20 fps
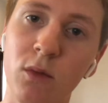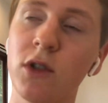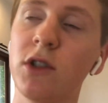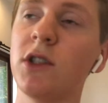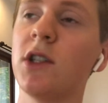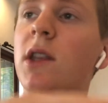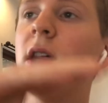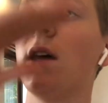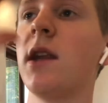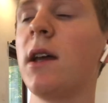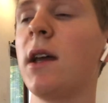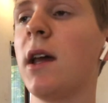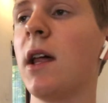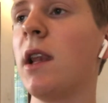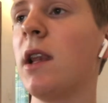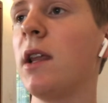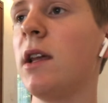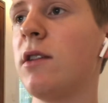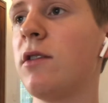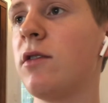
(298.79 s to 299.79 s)
which then
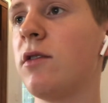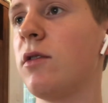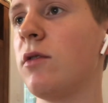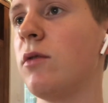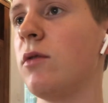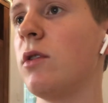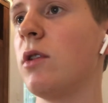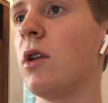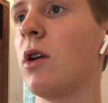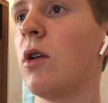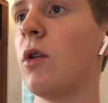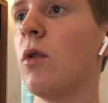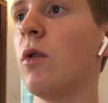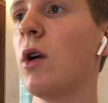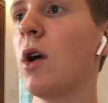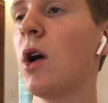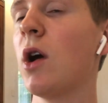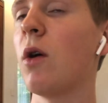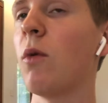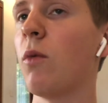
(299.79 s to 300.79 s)
again leads to, you know,
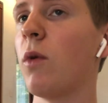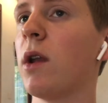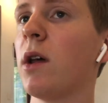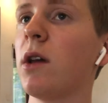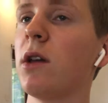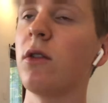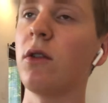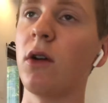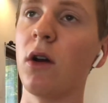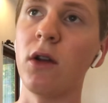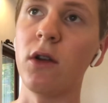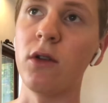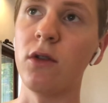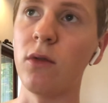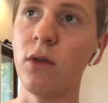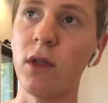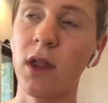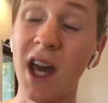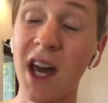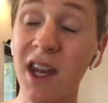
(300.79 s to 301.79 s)
when are you gonna
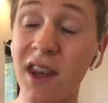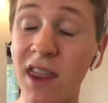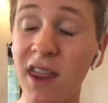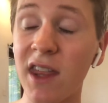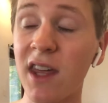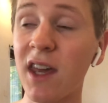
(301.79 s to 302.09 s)
do that